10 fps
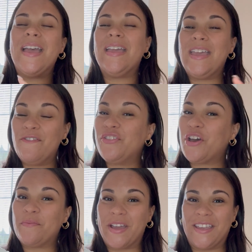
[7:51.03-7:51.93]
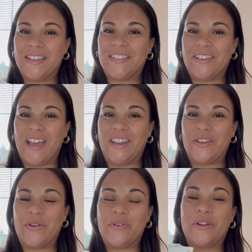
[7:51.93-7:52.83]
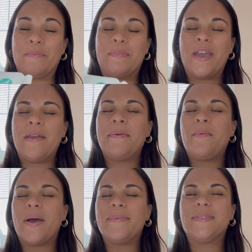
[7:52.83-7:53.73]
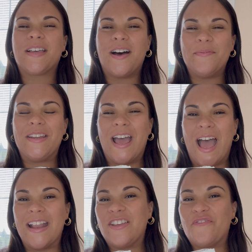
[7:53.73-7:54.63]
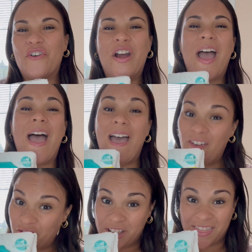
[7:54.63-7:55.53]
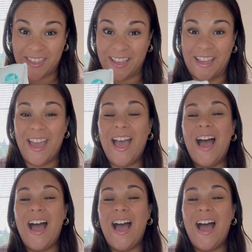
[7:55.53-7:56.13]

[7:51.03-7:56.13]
Even though my kids are getting older, baby wipes come in handy for everything.